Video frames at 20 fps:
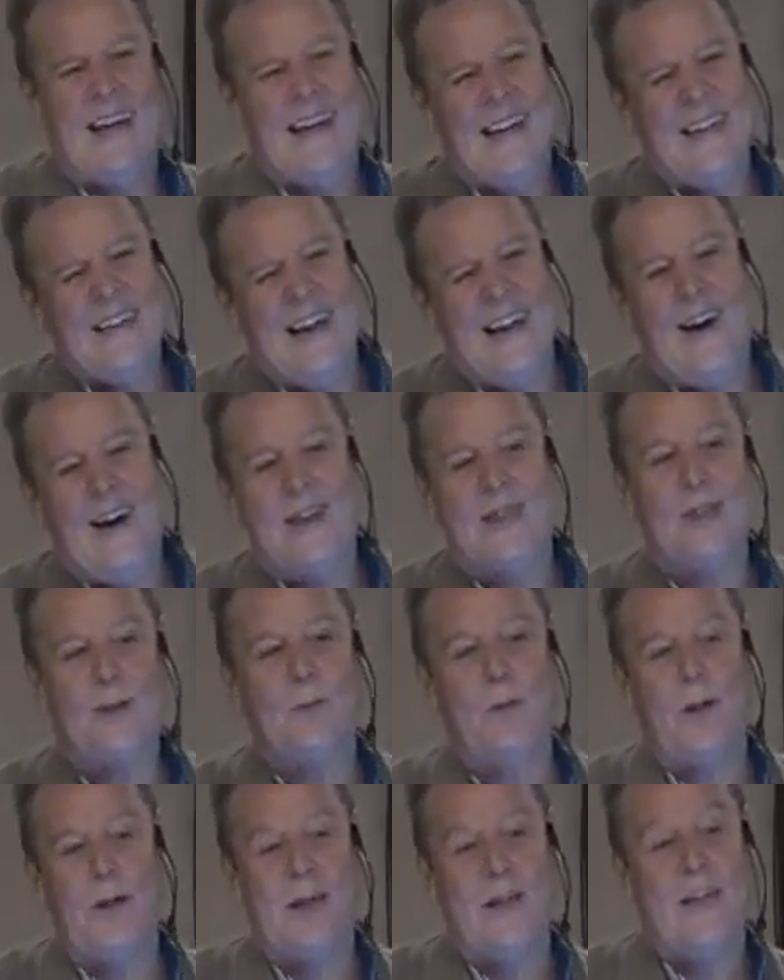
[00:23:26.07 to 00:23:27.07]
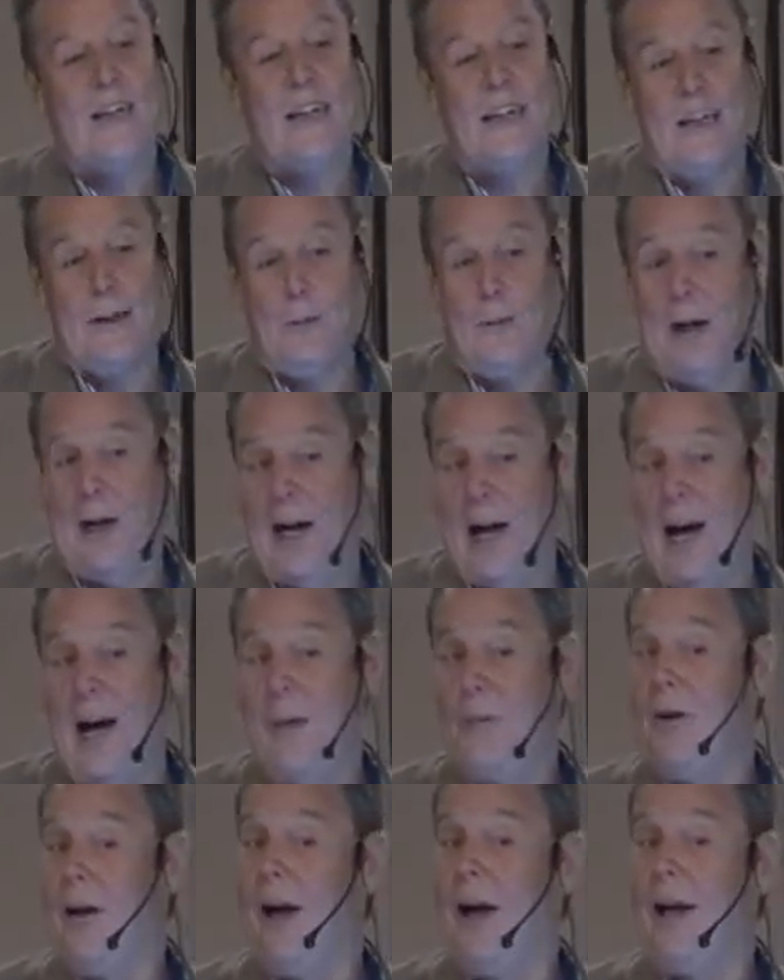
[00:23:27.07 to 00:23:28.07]
Yeah, I gossip a little, but
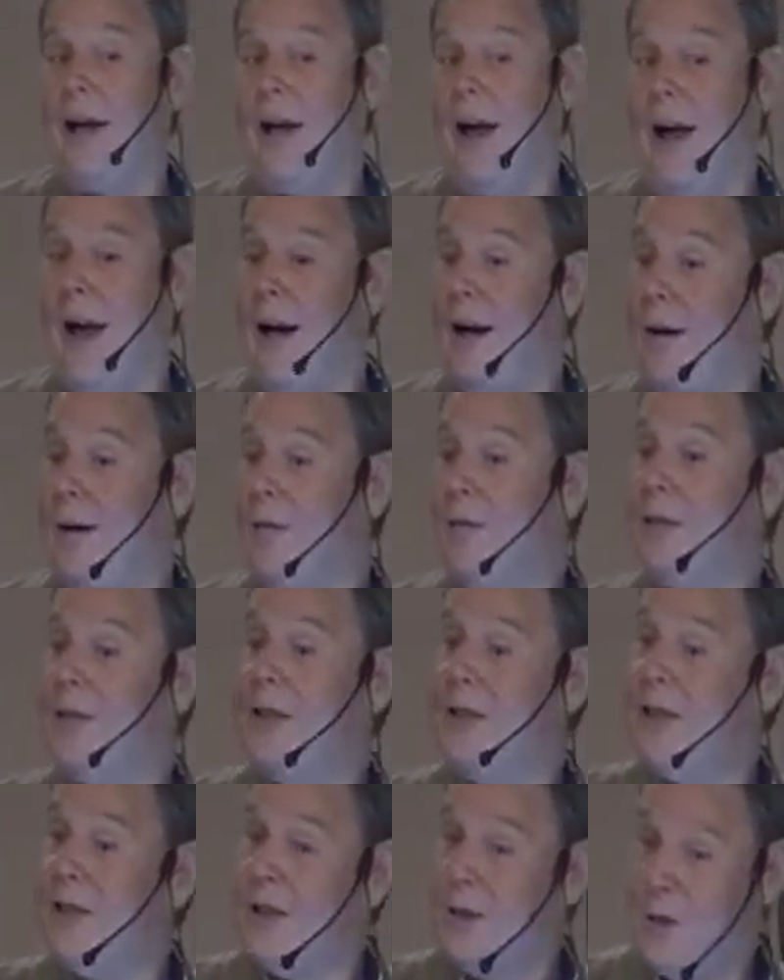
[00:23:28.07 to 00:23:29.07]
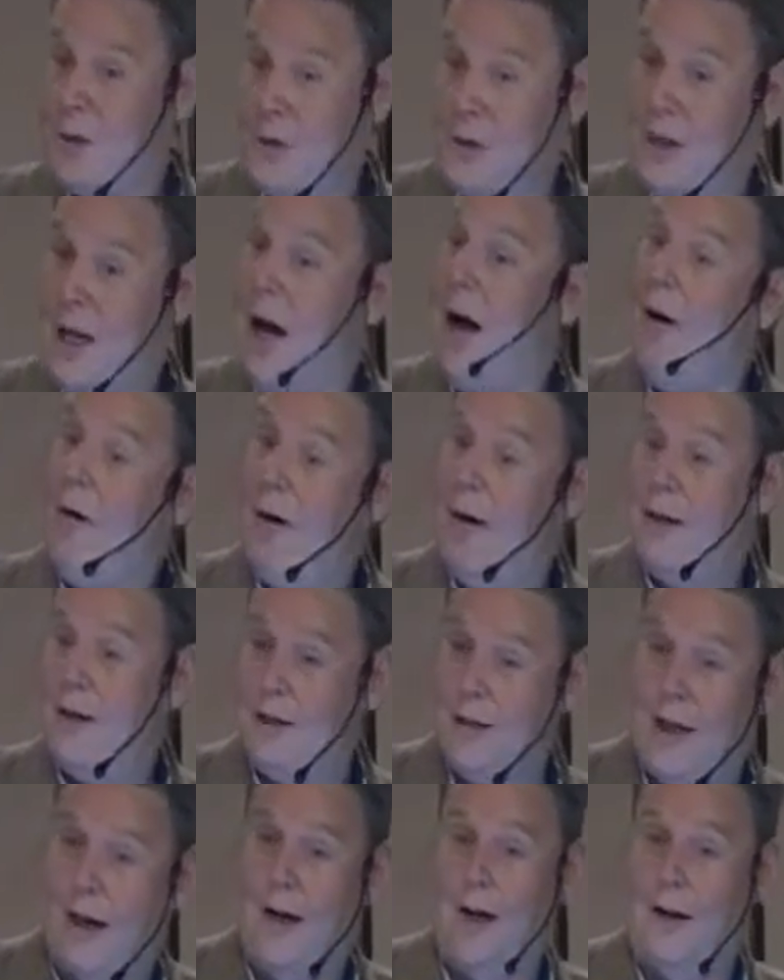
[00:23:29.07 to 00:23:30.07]
I'm not like old sister
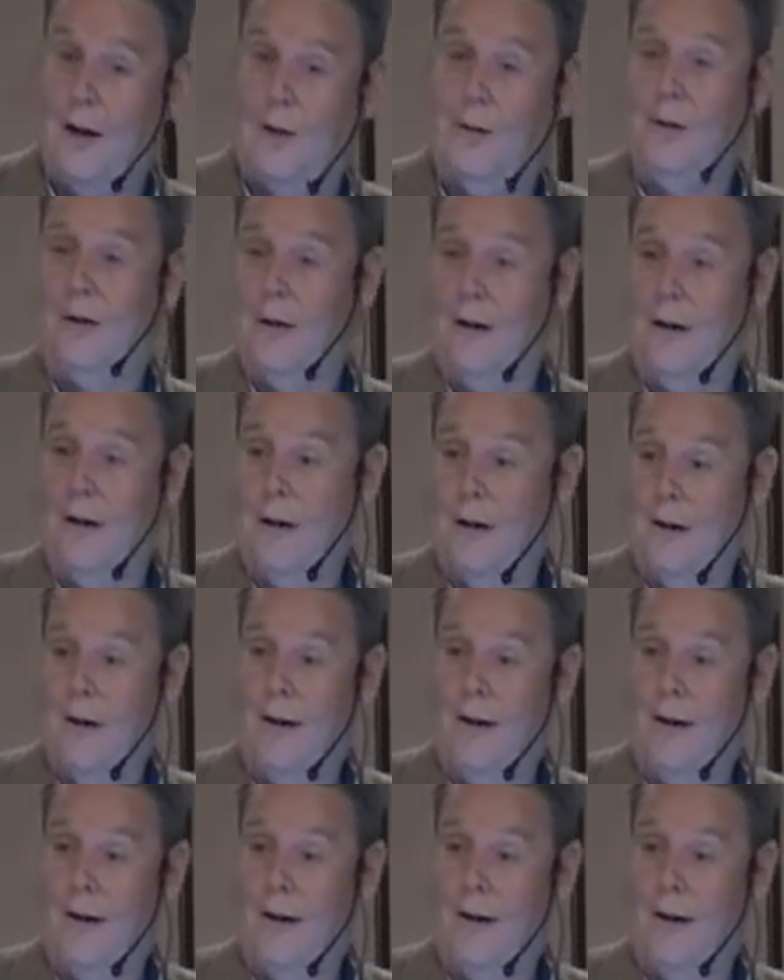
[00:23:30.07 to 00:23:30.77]
so-and-so.